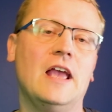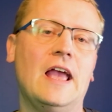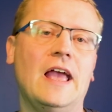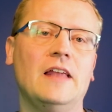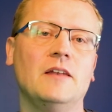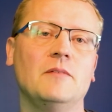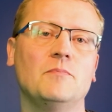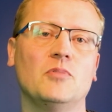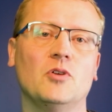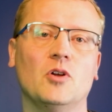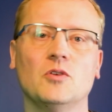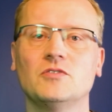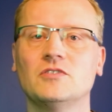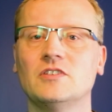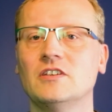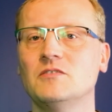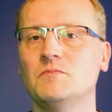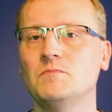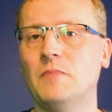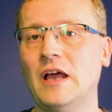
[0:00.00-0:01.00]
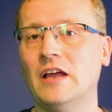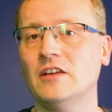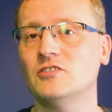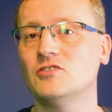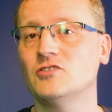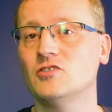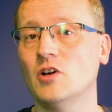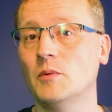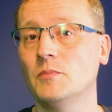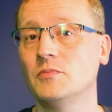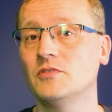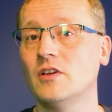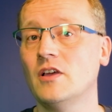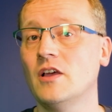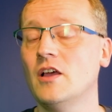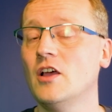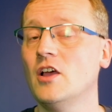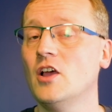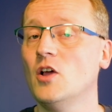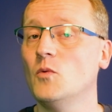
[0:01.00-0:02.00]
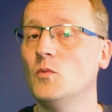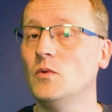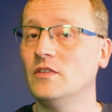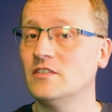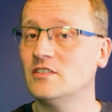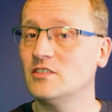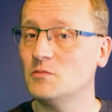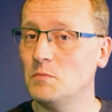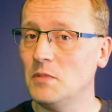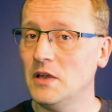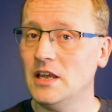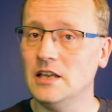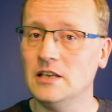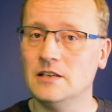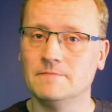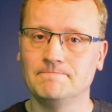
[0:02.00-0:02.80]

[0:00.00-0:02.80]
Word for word: and process batch jobs with speed.